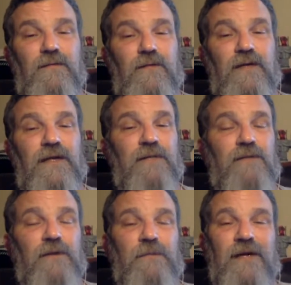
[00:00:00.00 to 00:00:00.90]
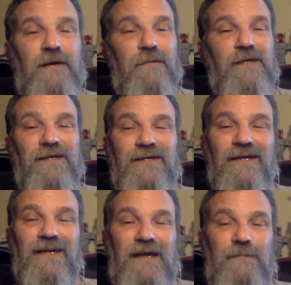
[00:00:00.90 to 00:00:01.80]
Lindbergh baby
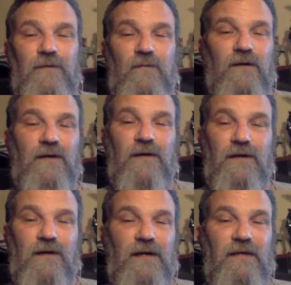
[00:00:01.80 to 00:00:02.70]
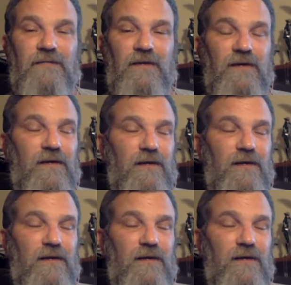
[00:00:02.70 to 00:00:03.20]
kidnapping, where even